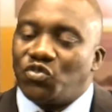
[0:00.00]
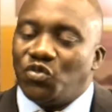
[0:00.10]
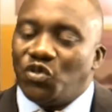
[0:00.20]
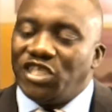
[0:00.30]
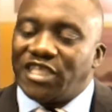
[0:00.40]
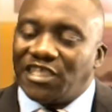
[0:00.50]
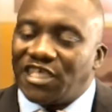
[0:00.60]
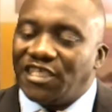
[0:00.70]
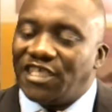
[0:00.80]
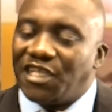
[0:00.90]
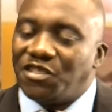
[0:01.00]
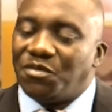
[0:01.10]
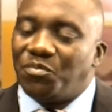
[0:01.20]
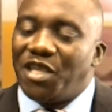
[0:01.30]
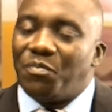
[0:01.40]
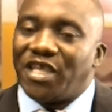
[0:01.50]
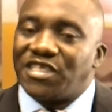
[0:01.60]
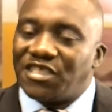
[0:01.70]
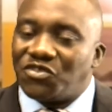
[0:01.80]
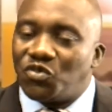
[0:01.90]
interchange and play
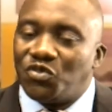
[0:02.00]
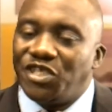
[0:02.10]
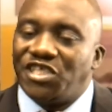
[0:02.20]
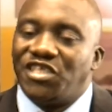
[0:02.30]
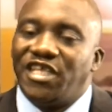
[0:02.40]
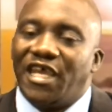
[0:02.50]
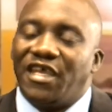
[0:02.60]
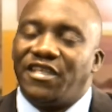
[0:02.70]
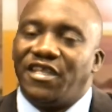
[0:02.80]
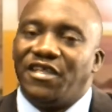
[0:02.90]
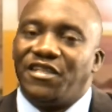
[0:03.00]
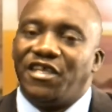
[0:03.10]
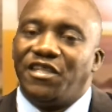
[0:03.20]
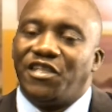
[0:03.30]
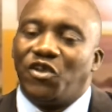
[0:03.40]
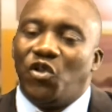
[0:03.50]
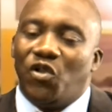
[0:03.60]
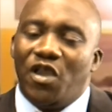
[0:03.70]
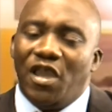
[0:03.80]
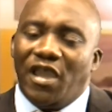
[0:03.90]
passes to reach near the
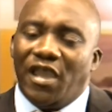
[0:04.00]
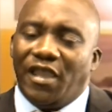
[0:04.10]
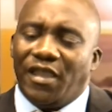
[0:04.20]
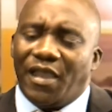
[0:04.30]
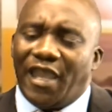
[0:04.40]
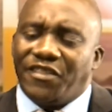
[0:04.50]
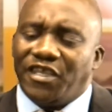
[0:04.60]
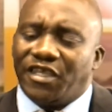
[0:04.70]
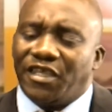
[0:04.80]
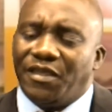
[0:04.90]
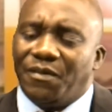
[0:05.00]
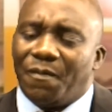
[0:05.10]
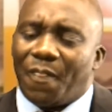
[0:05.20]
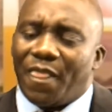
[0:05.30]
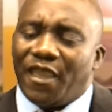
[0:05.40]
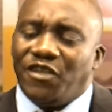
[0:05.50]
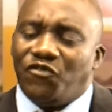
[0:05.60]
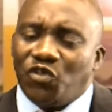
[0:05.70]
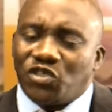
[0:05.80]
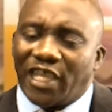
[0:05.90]
goal. I think in
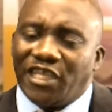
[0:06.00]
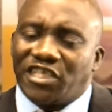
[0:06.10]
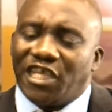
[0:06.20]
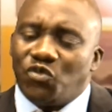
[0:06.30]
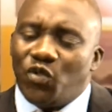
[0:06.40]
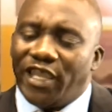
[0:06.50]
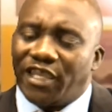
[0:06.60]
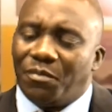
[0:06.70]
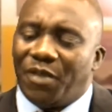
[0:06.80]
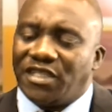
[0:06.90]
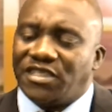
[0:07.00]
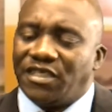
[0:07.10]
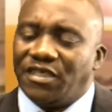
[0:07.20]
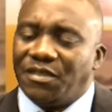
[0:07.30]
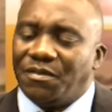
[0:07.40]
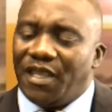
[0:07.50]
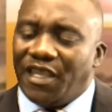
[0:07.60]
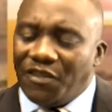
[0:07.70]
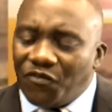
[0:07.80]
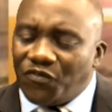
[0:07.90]
future it can work, but
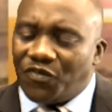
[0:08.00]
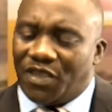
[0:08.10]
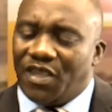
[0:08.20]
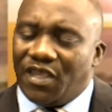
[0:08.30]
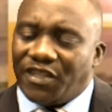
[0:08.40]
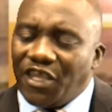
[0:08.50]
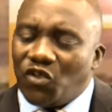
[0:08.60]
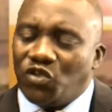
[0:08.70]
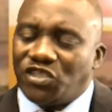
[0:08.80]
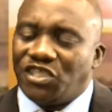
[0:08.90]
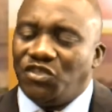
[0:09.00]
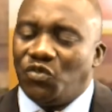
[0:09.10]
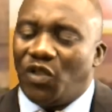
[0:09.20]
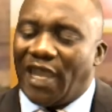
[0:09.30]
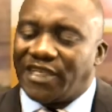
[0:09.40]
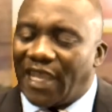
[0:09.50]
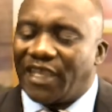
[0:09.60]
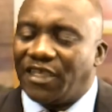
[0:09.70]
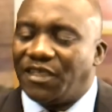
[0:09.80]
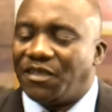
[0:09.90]
if they continue
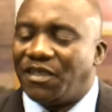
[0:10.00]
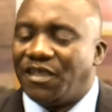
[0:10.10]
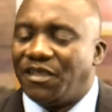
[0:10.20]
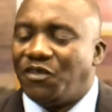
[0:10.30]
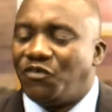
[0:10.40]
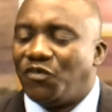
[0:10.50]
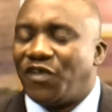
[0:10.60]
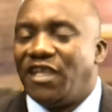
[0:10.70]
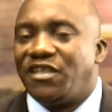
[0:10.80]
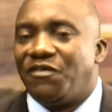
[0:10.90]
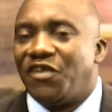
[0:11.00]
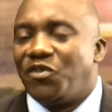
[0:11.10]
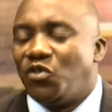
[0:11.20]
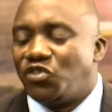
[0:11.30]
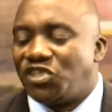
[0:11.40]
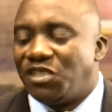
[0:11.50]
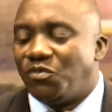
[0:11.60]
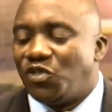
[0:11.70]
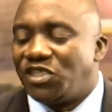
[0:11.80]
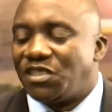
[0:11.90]
attacking, if you find a very good
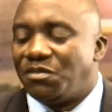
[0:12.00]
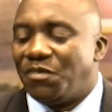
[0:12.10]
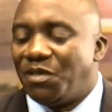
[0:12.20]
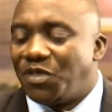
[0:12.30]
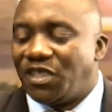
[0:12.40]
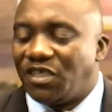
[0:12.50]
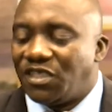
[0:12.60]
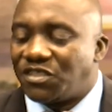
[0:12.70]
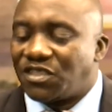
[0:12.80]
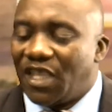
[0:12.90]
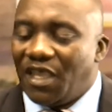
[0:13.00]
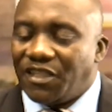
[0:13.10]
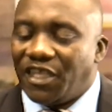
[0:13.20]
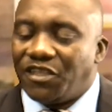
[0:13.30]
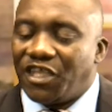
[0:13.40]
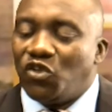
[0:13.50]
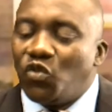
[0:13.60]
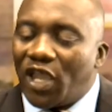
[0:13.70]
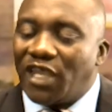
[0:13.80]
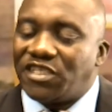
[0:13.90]
team which maybe is they
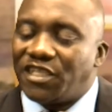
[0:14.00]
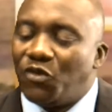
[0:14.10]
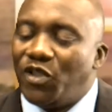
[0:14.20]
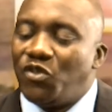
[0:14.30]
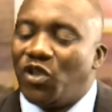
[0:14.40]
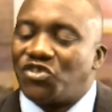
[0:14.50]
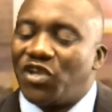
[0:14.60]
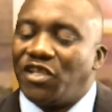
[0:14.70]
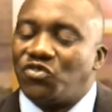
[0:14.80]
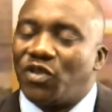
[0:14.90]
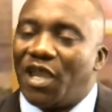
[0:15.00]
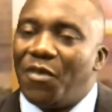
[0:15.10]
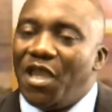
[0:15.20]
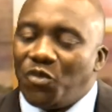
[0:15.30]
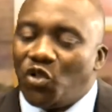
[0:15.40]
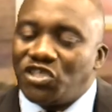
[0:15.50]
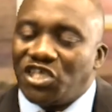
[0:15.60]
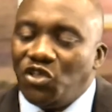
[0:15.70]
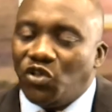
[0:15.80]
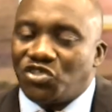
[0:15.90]
look at the way you are trying to come, because
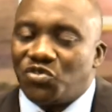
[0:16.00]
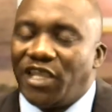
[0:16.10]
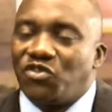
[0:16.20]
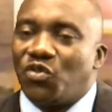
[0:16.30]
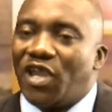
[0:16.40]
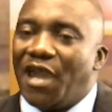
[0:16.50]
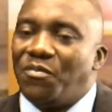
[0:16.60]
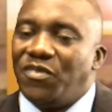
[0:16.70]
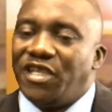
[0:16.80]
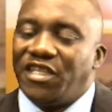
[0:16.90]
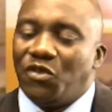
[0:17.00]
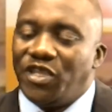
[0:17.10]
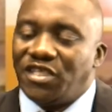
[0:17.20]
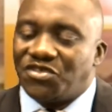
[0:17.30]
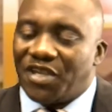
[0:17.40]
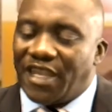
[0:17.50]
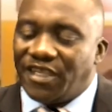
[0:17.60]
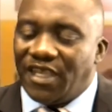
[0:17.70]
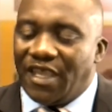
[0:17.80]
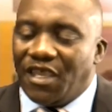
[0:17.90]
he was trying to come in the wings
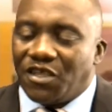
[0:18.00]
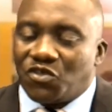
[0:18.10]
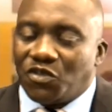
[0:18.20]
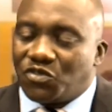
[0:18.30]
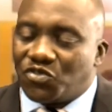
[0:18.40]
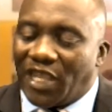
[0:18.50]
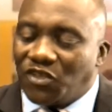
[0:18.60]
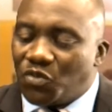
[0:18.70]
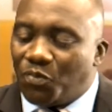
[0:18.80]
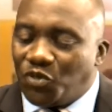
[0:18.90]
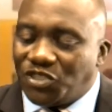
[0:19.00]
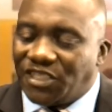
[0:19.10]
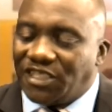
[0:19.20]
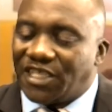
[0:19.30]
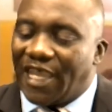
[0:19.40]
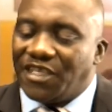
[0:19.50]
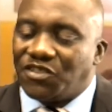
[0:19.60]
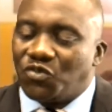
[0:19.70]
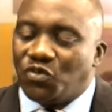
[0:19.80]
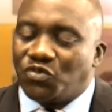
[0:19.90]
rally, trying to push these guys
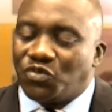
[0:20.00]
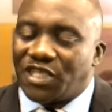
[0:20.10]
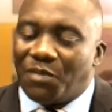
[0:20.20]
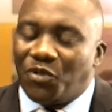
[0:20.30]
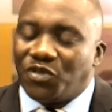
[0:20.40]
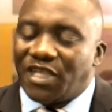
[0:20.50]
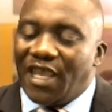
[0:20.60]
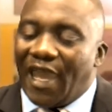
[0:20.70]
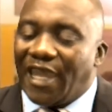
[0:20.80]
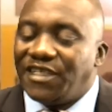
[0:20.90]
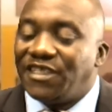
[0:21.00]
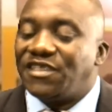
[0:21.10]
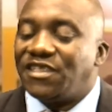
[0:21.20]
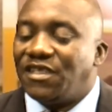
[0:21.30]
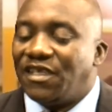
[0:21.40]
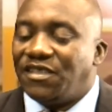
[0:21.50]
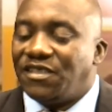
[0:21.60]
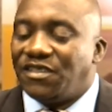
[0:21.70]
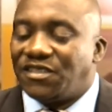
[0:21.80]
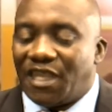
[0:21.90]
to support, and
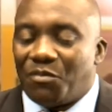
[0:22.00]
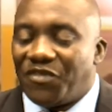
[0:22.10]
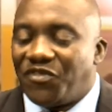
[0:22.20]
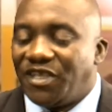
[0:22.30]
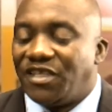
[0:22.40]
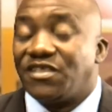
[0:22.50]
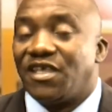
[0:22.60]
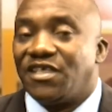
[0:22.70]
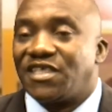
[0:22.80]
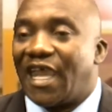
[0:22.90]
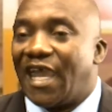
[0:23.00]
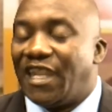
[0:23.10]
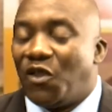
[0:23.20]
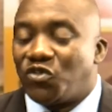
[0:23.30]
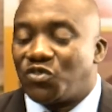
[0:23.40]
his number 3 Sakala also